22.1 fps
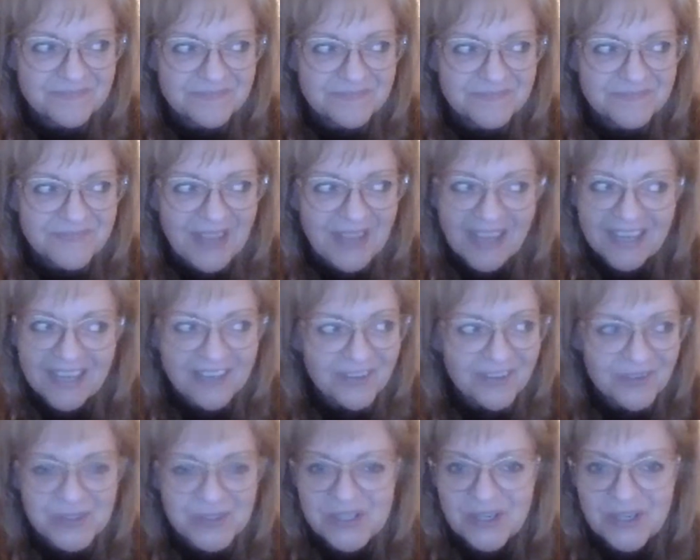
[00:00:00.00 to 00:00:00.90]
I
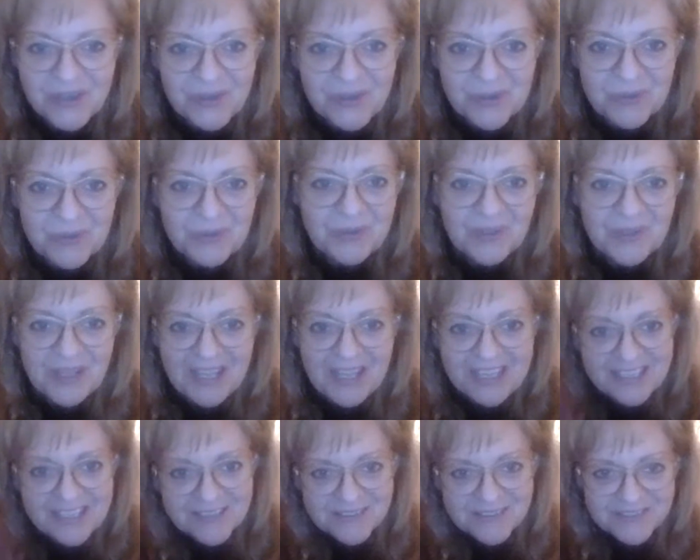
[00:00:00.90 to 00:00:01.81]
don't know.
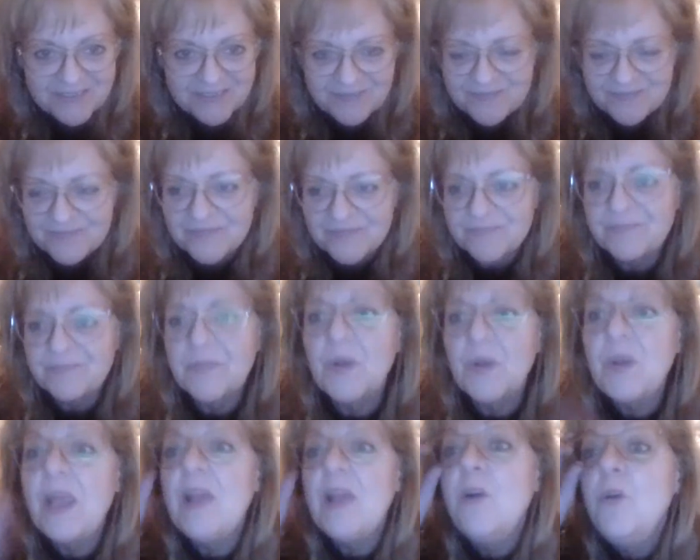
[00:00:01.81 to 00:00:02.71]
Okay.
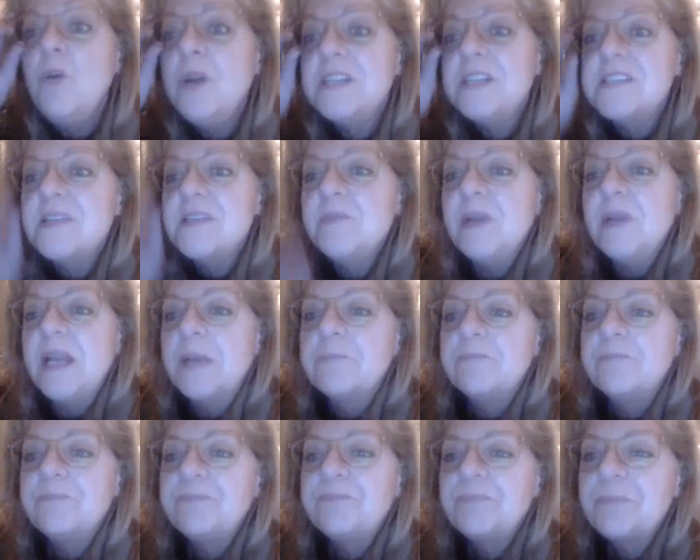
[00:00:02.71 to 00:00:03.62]
Oh, I see my name.
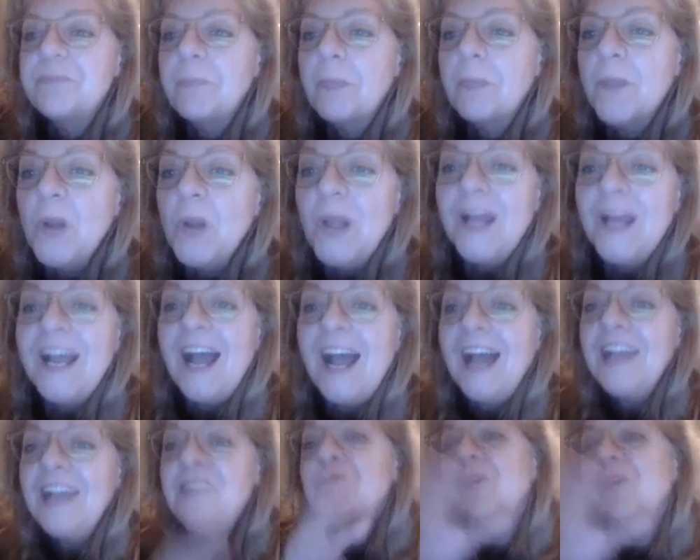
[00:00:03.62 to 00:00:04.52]
Hi,
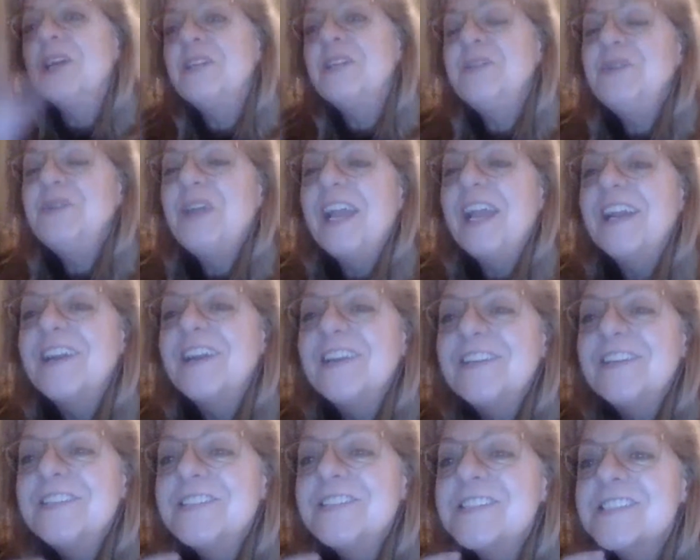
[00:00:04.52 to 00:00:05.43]
one who
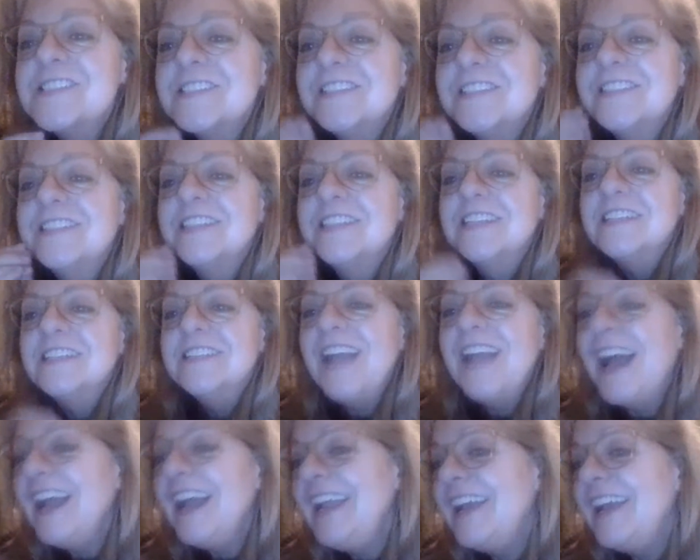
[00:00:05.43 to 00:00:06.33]
cares.
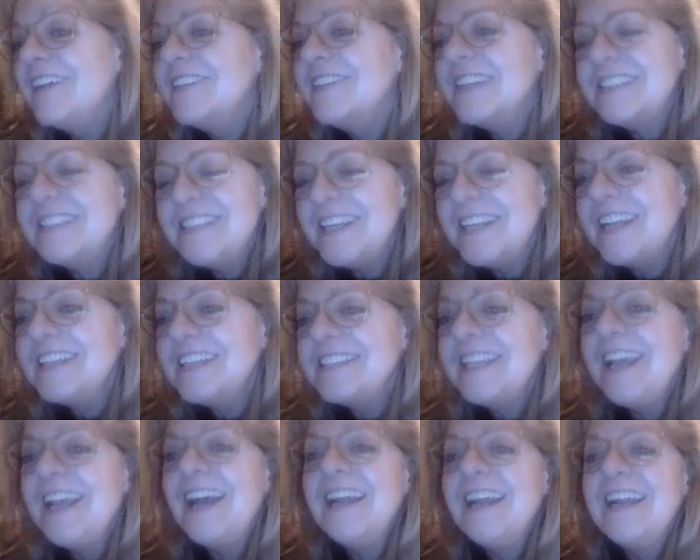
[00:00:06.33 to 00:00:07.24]
Hi, Ellen. Did I say
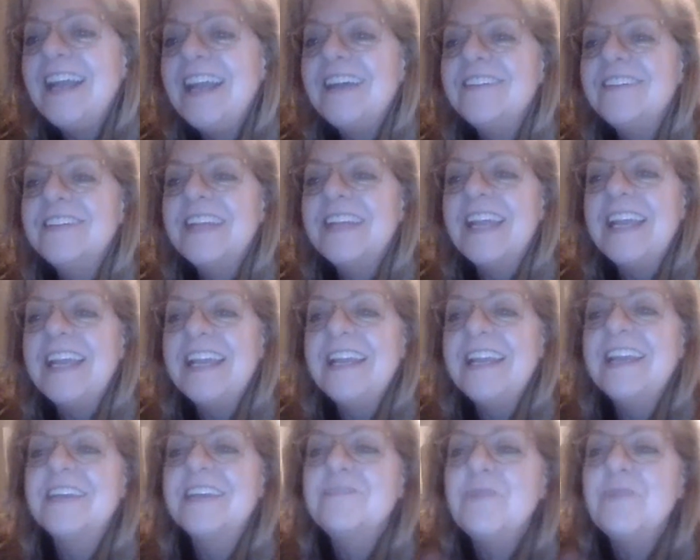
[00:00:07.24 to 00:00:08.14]
hi to Ellen K
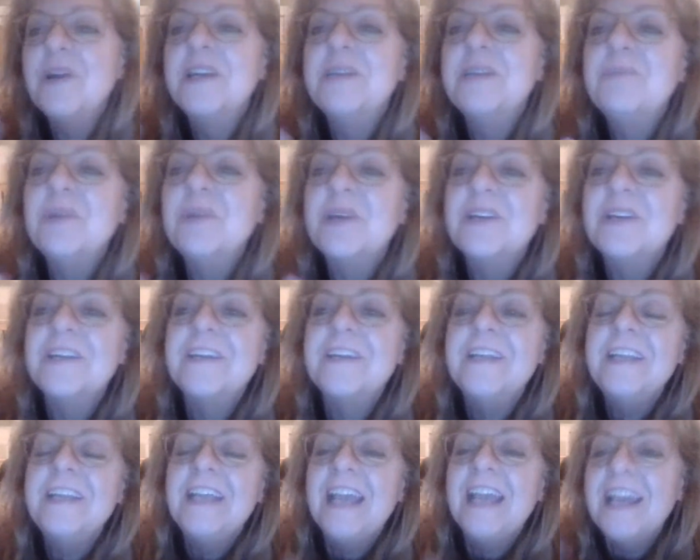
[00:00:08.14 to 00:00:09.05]
and Marty Bird
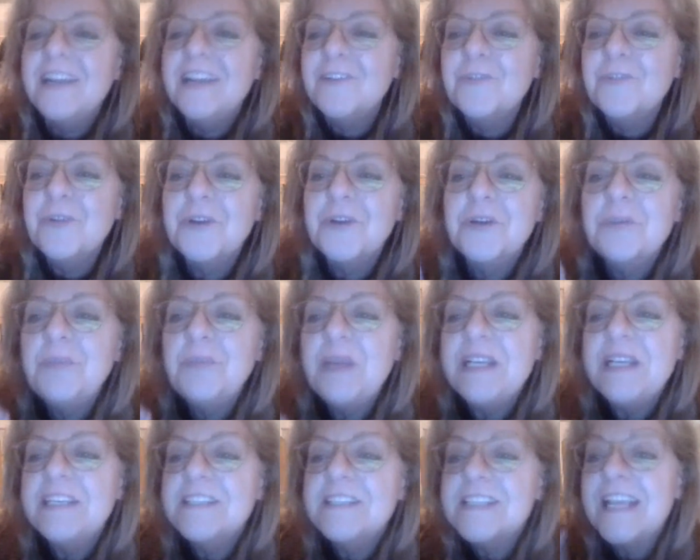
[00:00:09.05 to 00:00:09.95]
and Aurora
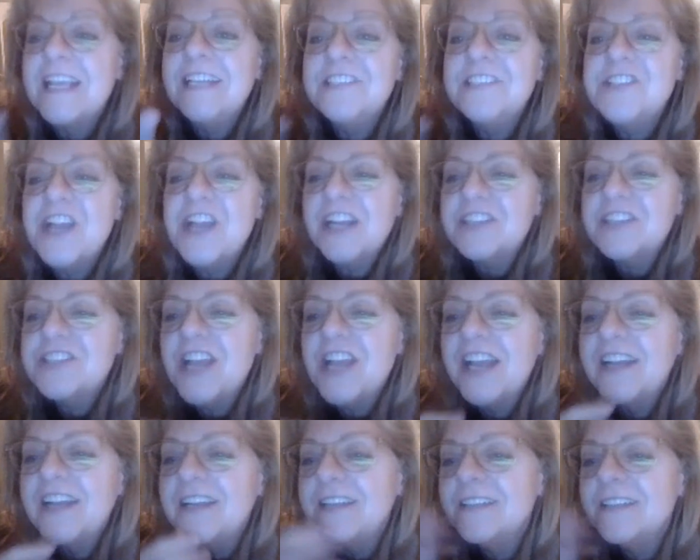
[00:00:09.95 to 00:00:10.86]
Peace and
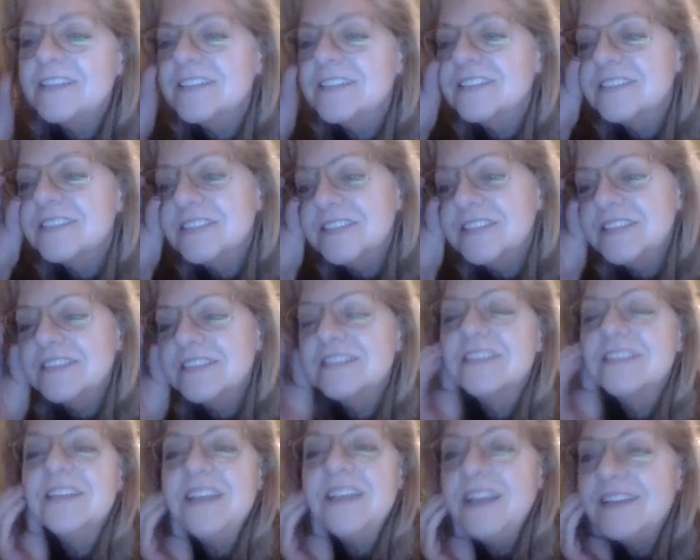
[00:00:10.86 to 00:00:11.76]
Jack?
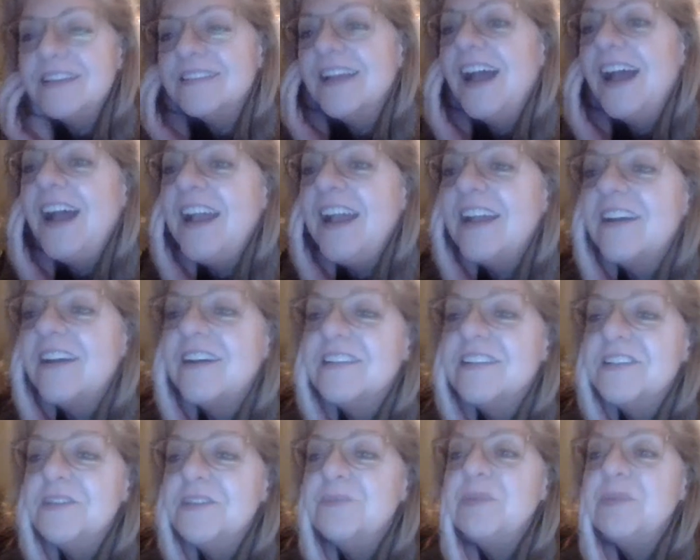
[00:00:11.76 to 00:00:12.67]
Hi, all
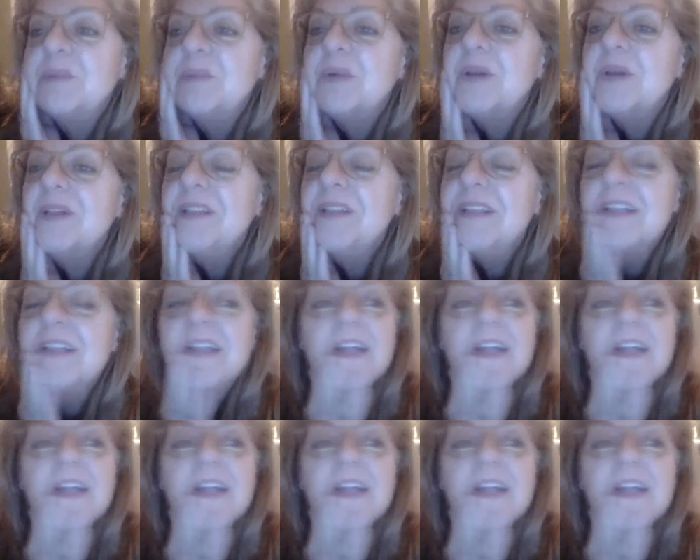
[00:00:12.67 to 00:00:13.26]
you people.